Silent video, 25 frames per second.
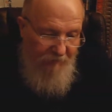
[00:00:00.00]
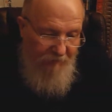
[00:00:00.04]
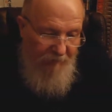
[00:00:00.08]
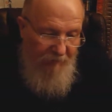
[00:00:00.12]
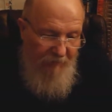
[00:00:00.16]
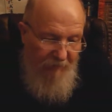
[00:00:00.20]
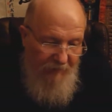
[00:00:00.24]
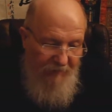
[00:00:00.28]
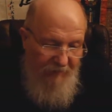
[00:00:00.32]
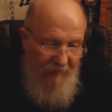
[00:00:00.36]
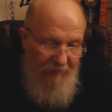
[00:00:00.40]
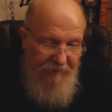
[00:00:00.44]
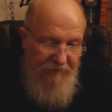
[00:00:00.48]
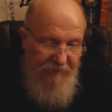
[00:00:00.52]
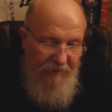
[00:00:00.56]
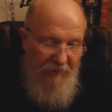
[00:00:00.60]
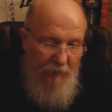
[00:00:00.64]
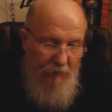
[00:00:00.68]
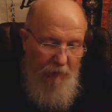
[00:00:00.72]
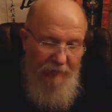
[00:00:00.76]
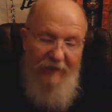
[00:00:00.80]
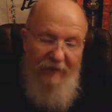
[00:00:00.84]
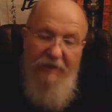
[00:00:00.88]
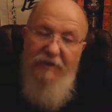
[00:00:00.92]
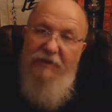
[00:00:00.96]
of things that
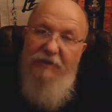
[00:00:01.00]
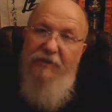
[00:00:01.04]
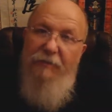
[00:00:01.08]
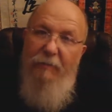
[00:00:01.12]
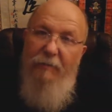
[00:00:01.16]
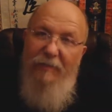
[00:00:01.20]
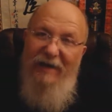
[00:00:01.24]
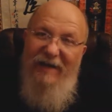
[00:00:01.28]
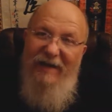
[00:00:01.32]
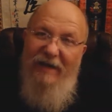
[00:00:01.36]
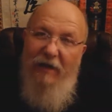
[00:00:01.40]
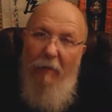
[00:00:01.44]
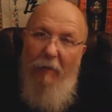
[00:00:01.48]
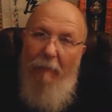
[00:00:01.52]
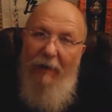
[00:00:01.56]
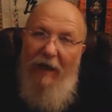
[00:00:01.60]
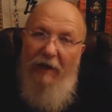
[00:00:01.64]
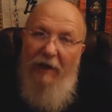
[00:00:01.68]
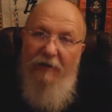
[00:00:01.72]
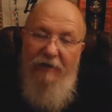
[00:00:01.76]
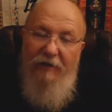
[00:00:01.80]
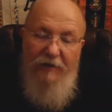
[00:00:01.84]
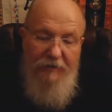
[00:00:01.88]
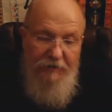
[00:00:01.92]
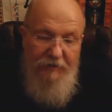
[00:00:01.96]
we can speak
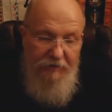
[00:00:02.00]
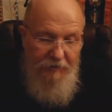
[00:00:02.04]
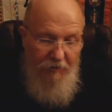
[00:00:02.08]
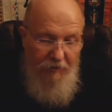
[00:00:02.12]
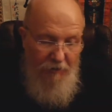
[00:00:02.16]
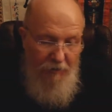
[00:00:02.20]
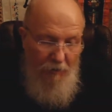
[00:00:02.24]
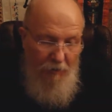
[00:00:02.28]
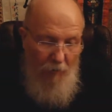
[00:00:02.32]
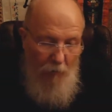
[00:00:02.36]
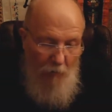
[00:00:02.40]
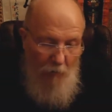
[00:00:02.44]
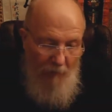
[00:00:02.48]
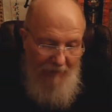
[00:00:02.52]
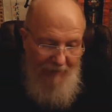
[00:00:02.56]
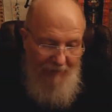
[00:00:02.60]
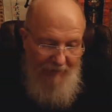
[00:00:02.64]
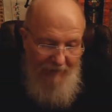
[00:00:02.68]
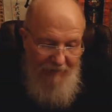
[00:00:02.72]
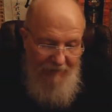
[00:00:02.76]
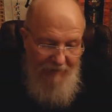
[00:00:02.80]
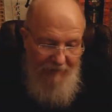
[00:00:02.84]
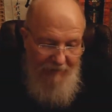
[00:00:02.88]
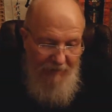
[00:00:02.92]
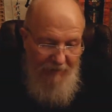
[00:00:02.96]
about in certain
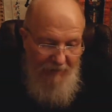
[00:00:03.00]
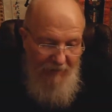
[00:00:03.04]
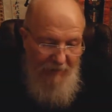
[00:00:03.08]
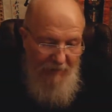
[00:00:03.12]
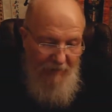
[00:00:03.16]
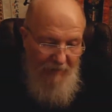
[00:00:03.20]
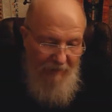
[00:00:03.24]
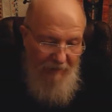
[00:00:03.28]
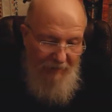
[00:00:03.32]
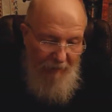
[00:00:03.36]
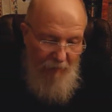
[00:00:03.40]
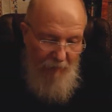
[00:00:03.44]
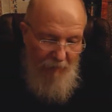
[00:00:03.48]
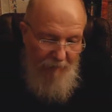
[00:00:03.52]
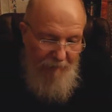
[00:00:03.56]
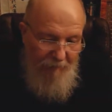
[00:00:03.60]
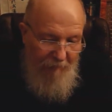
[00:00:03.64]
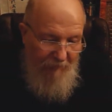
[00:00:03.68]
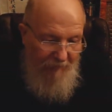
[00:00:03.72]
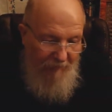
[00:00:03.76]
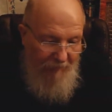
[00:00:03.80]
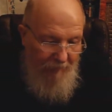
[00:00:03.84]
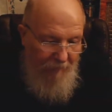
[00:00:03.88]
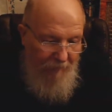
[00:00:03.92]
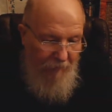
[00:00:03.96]
ways that
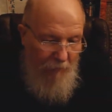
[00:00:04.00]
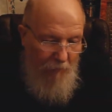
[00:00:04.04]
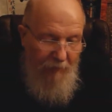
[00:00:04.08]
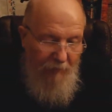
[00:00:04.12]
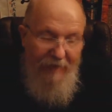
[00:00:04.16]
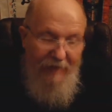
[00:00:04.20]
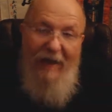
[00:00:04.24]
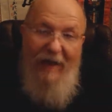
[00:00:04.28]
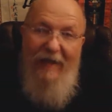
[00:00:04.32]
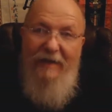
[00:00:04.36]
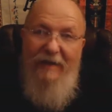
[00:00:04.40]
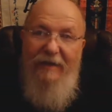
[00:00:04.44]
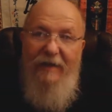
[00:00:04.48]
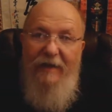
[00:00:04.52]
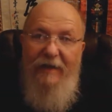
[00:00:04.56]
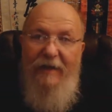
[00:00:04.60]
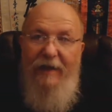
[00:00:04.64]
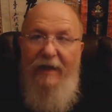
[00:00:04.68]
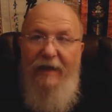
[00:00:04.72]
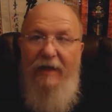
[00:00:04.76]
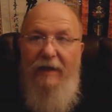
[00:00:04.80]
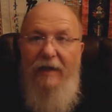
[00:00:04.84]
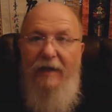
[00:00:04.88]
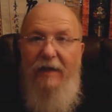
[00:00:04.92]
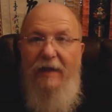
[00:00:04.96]
reflect their
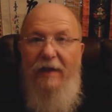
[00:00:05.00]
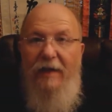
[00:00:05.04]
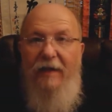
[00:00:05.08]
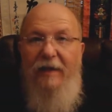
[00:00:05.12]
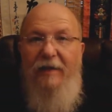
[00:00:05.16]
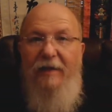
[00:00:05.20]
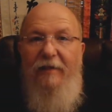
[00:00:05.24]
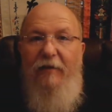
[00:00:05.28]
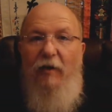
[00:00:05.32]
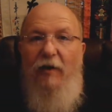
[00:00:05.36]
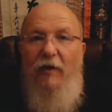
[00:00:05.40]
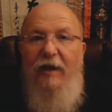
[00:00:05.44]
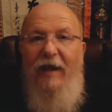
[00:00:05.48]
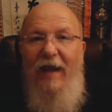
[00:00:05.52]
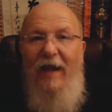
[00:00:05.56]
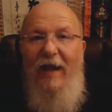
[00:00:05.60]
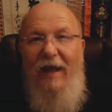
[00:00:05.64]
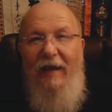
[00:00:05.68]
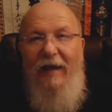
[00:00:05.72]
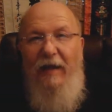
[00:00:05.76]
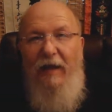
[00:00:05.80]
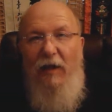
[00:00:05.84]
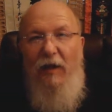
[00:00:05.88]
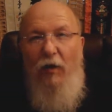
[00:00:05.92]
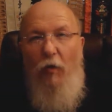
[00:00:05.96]
reality, their
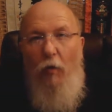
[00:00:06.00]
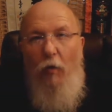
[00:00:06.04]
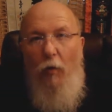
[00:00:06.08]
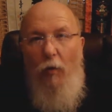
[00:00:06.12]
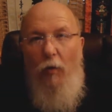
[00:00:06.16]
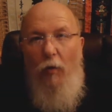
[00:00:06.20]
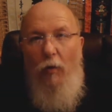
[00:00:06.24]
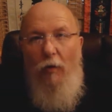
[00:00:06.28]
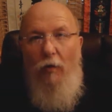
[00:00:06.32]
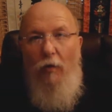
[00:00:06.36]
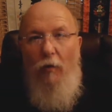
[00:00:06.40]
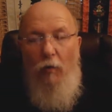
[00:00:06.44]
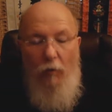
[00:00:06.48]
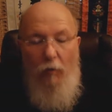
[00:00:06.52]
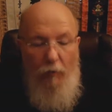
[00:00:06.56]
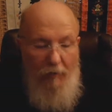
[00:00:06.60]
categorical